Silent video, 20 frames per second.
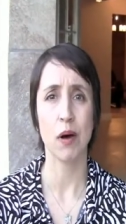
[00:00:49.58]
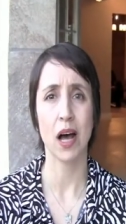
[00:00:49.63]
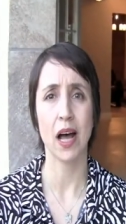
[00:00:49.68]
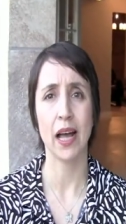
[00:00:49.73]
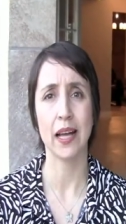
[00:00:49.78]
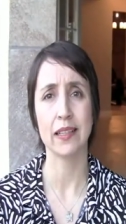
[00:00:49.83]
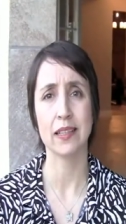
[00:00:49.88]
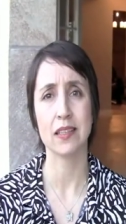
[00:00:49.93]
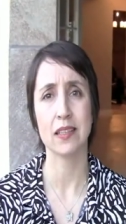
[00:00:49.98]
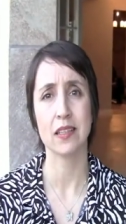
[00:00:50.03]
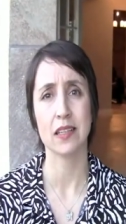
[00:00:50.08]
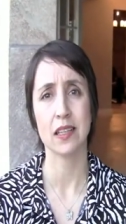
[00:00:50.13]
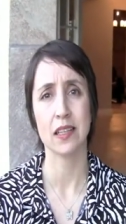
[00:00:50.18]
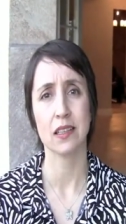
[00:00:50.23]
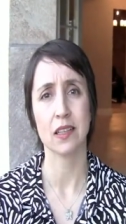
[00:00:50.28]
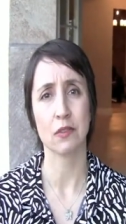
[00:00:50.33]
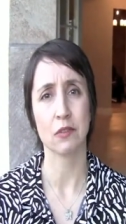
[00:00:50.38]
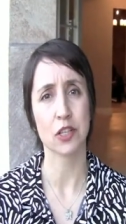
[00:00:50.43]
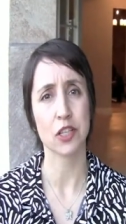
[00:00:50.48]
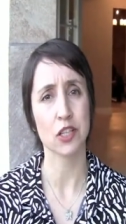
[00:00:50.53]
but
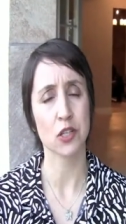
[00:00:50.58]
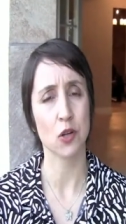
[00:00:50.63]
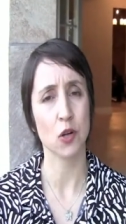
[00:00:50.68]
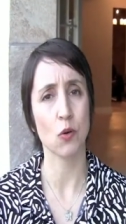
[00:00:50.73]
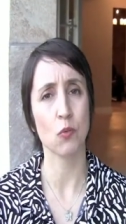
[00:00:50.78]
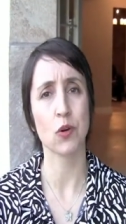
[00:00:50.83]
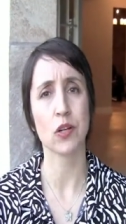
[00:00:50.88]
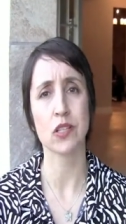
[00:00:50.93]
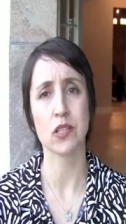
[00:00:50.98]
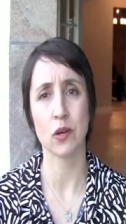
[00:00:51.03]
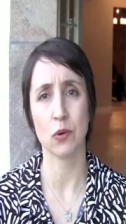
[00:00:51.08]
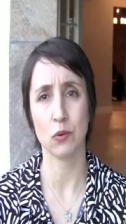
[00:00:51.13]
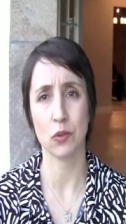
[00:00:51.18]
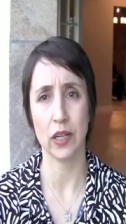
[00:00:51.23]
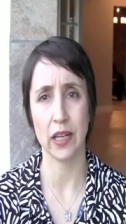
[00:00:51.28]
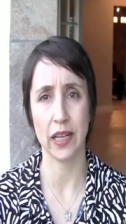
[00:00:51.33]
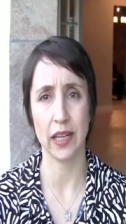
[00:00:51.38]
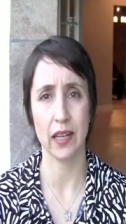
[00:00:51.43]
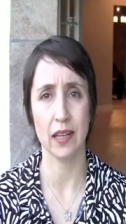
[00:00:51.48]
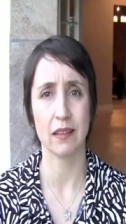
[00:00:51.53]
the result was
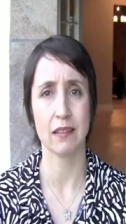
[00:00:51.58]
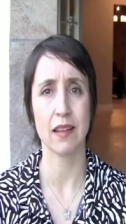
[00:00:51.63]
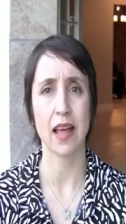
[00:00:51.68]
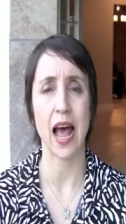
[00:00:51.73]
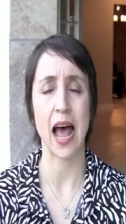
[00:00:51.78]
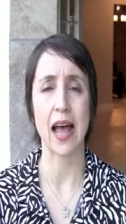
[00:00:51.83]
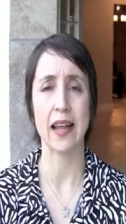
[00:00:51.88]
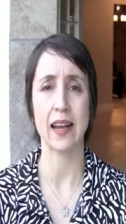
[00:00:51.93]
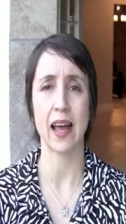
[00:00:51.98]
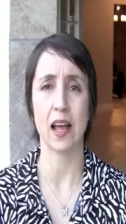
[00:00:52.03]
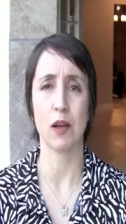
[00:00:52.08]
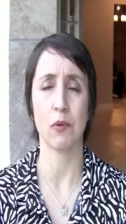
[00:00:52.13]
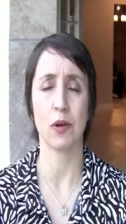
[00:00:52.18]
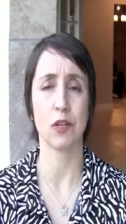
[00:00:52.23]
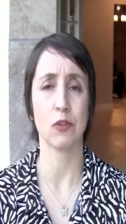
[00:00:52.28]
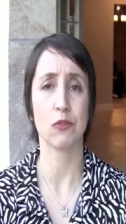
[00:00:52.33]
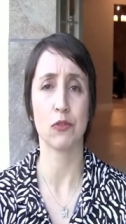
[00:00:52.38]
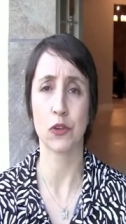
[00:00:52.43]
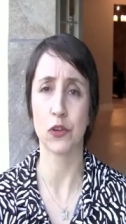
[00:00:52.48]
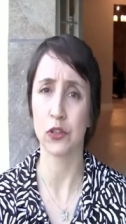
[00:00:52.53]
only that I
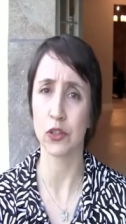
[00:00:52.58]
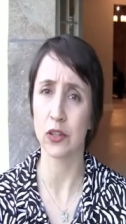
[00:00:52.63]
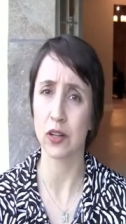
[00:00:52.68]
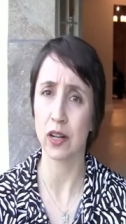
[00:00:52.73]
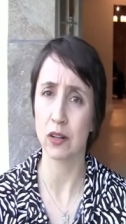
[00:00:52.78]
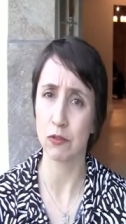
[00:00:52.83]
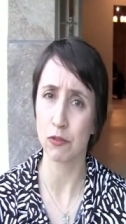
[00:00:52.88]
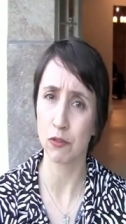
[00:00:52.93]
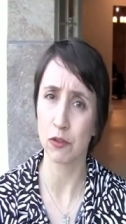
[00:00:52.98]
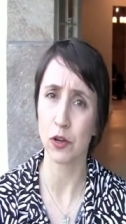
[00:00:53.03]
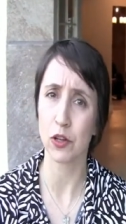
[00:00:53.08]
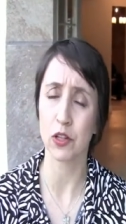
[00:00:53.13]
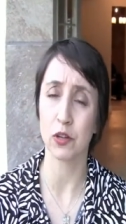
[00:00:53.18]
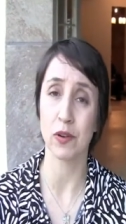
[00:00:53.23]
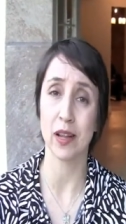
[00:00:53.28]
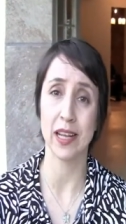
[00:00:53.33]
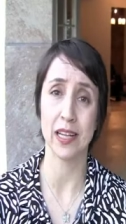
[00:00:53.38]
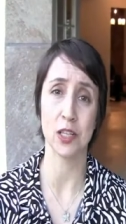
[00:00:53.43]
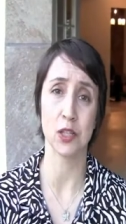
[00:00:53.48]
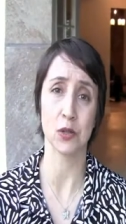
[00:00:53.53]
went further and
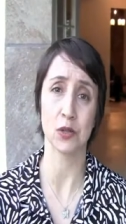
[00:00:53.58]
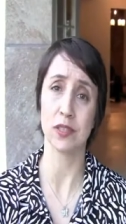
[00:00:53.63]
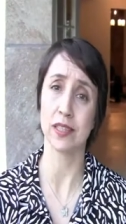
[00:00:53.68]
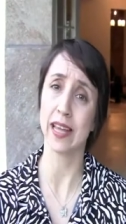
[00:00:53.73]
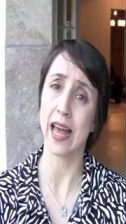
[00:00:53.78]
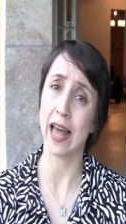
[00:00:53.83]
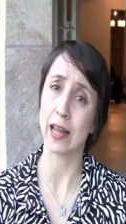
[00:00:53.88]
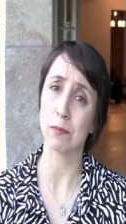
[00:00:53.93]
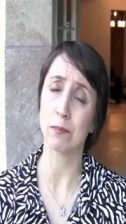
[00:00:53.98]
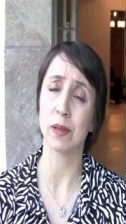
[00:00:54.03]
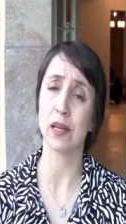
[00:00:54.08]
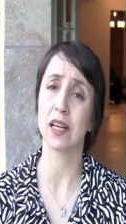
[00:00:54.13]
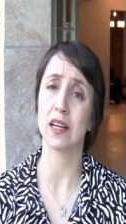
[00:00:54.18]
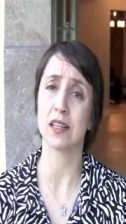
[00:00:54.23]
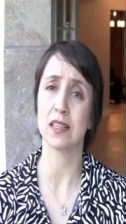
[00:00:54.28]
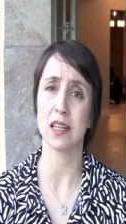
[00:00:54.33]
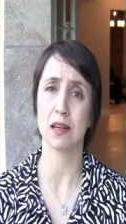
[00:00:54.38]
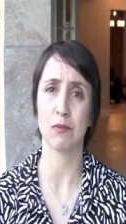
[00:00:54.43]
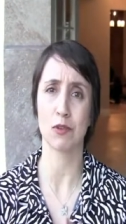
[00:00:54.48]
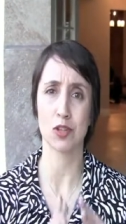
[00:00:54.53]
further into debt
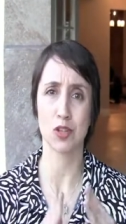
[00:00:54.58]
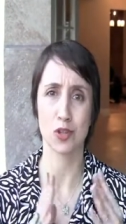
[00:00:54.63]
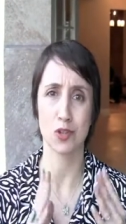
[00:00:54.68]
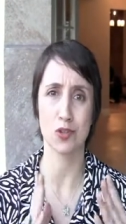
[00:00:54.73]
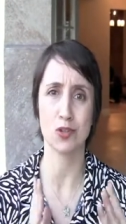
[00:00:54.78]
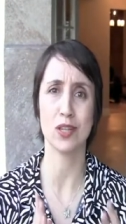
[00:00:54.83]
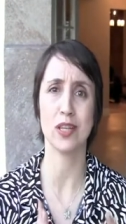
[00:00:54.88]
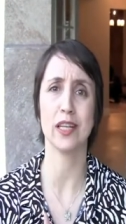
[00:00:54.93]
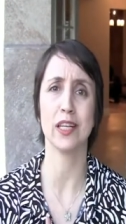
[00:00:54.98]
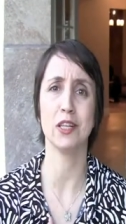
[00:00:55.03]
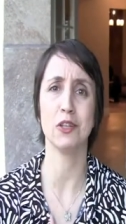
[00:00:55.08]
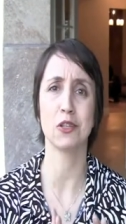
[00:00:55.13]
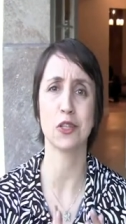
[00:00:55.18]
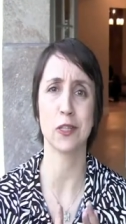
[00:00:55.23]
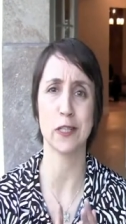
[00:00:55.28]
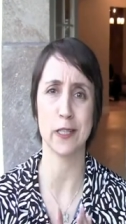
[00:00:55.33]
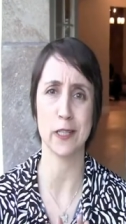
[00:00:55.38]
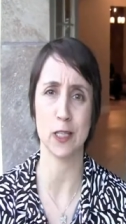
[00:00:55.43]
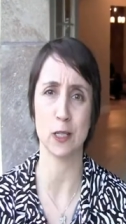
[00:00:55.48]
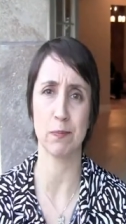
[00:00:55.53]
because I was
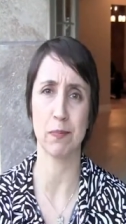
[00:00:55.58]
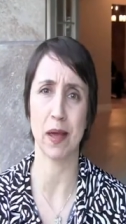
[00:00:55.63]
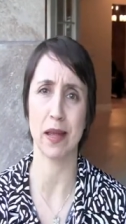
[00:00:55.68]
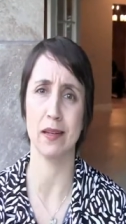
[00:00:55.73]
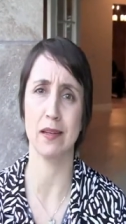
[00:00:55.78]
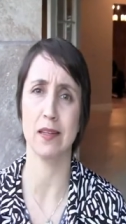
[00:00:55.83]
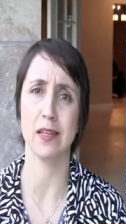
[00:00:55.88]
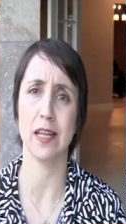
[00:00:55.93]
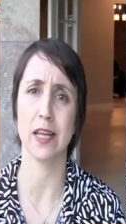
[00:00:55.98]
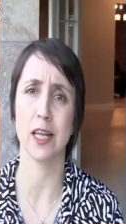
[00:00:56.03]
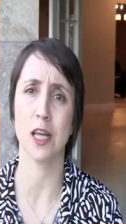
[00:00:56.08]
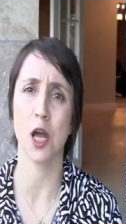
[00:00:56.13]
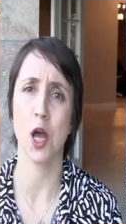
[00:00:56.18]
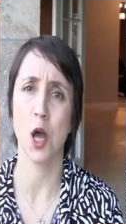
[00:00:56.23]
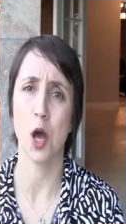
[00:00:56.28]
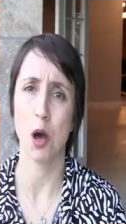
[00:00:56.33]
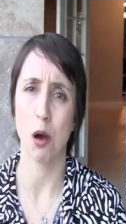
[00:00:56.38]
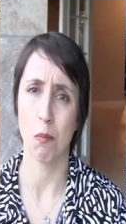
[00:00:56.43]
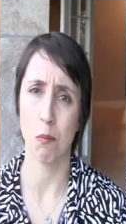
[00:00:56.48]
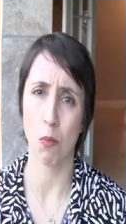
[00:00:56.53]
continuously spending
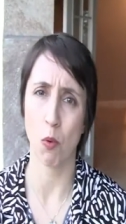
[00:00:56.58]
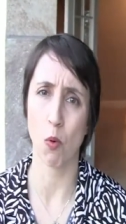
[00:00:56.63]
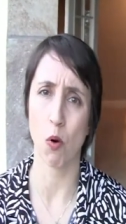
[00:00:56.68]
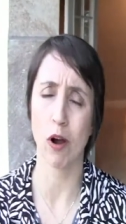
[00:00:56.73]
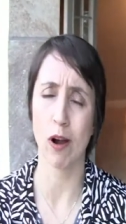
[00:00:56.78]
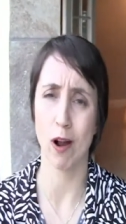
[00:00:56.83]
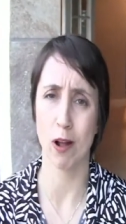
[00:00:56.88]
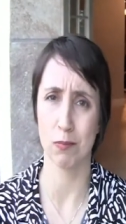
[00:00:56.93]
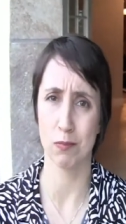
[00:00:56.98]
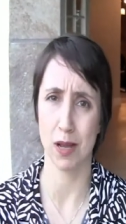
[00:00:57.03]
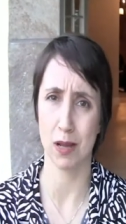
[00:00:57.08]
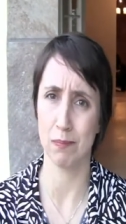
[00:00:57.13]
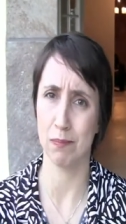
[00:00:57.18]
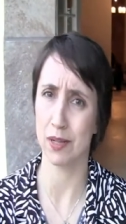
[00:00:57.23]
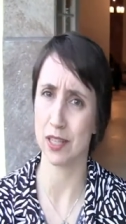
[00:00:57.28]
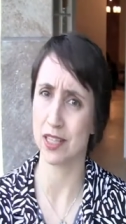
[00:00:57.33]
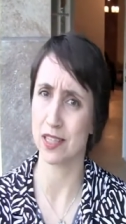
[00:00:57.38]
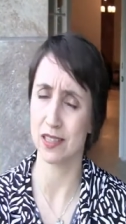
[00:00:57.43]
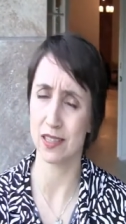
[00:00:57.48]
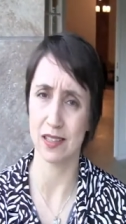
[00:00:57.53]
more on my
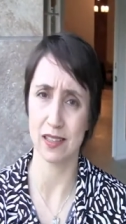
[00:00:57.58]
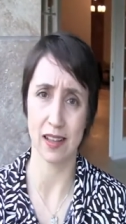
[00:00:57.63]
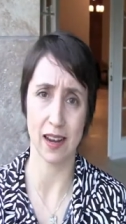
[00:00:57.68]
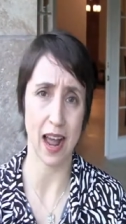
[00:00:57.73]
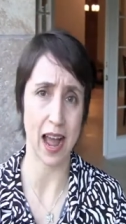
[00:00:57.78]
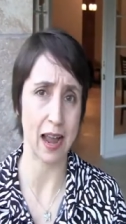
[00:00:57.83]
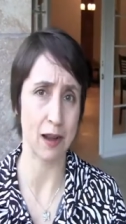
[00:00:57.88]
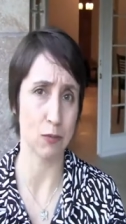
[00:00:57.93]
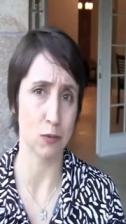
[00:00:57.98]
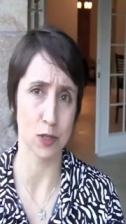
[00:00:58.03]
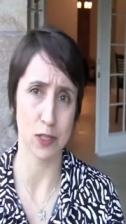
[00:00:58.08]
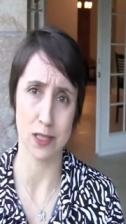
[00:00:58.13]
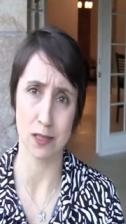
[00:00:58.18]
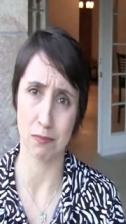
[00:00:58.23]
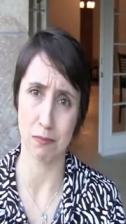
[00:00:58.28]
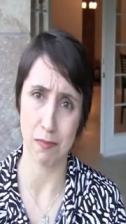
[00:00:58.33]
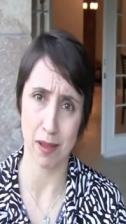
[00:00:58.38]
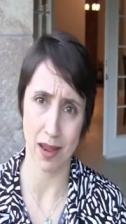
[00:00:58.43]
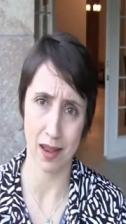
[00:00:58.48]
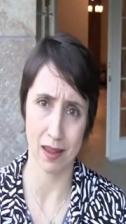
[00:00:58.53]
business than I
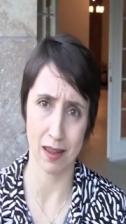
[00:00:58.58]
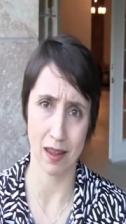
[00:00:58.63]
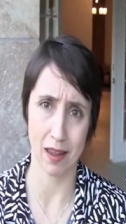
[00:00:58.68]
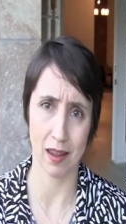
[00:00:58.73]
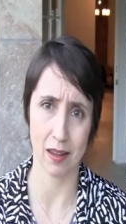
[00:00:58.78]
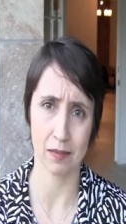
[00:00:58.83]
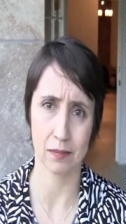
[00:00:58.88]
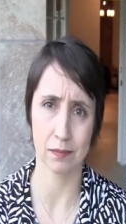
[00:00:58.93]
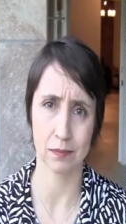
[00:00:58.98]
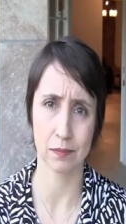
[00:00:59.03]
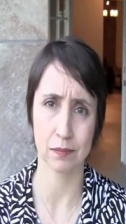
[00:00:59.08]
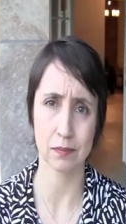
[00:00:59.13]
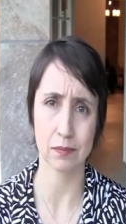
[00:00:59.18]
was making.